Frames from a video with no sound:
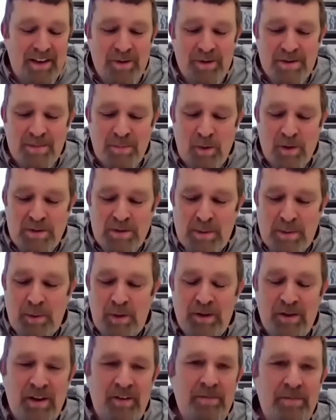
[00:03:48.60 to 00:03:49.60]
supposed to be
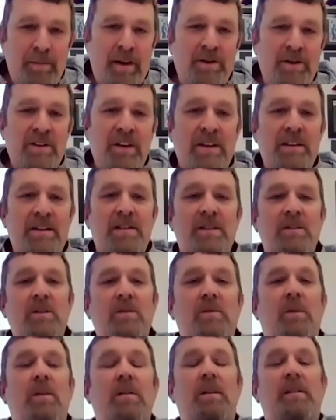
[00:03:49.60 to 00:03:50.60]
putting their information
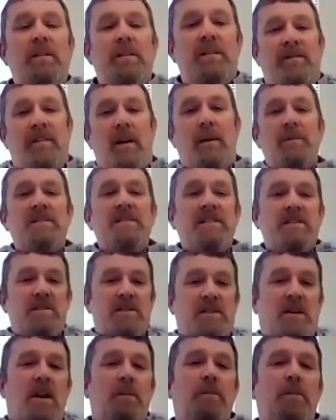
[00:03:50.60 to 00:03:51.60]
into, the pharmacies
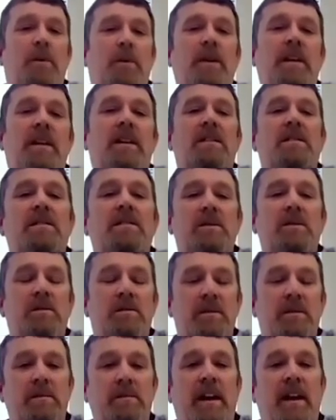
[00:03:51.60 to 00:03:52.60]
are putting it into
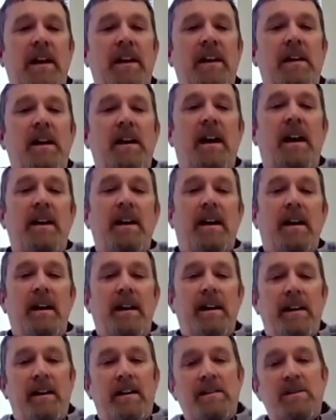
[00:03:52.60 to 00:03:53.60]

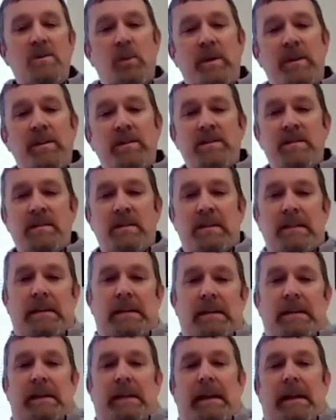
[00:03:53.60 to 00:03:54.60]
WAIIS, WIS.
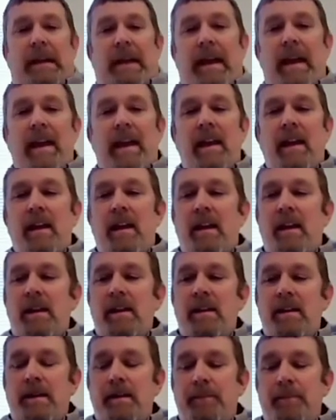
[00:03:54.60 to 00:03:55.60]

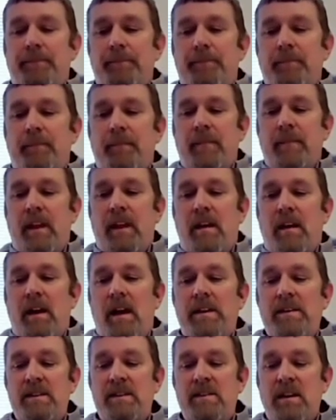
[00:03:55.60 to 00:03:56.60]
And
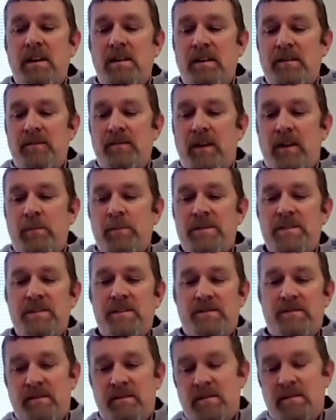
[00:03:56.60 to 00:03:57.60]
I did talk to the
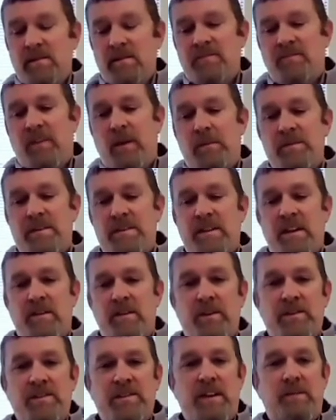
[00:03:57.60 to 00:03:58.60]
pharmacy down
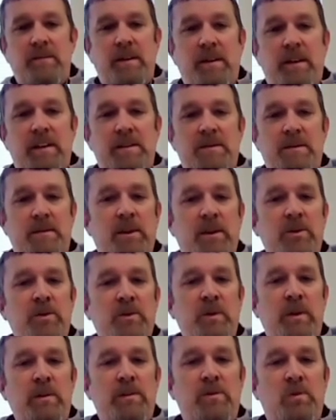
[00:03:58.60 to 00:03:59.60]
here at Safeway last week. They're
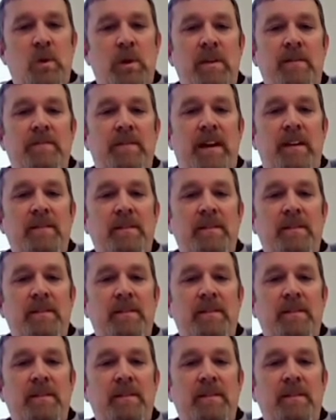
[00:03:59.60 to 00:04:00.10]
doing 25 a